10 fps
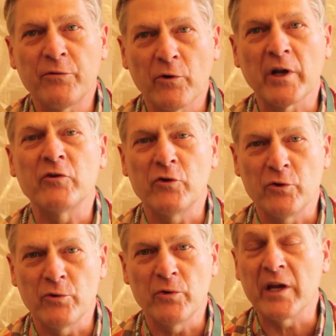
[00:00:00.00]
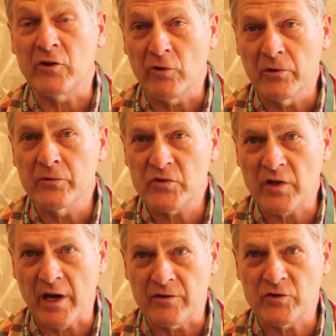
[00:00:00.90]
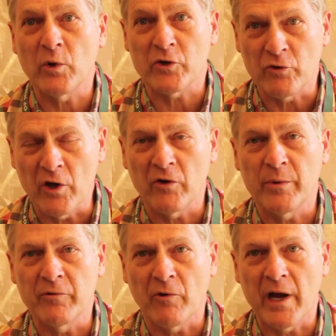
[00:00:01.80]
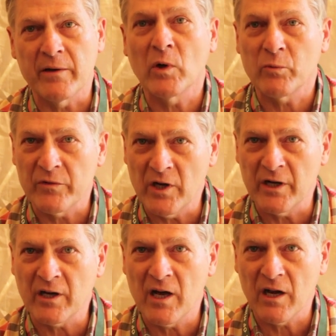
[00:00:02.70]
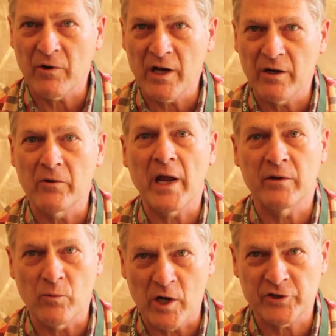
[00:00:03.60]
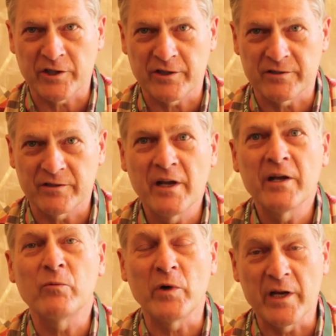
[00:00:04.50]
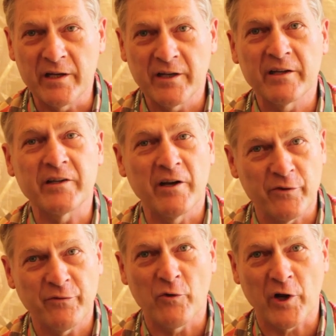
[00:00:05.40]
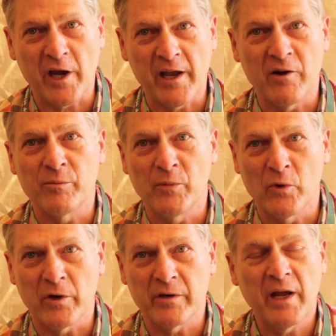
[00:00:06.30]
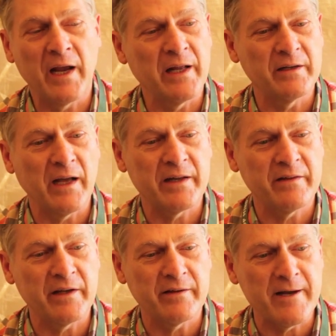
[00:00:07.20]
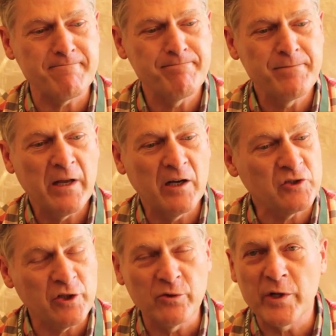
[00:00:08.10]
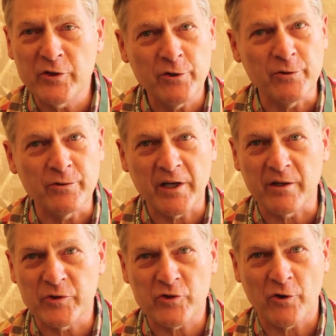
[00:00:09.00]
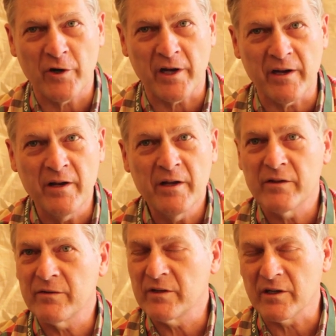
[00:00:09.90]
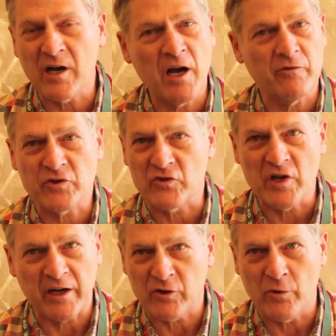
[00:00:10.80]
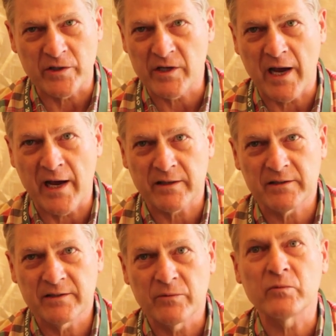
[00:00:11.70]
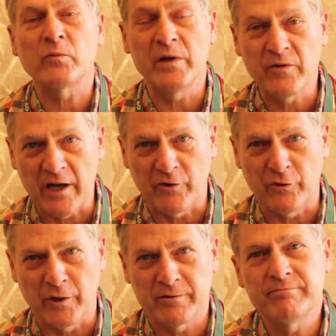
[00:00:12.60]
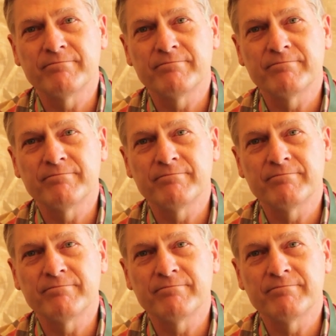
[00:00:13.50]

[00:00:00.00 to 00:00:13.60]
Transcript: for it and do in your own states what you know to be right, what we've done in Colorado and Washington. We need to get the other 48 on board, and I think that until we do get a majority, the Congress is not going to act. We've got to do it.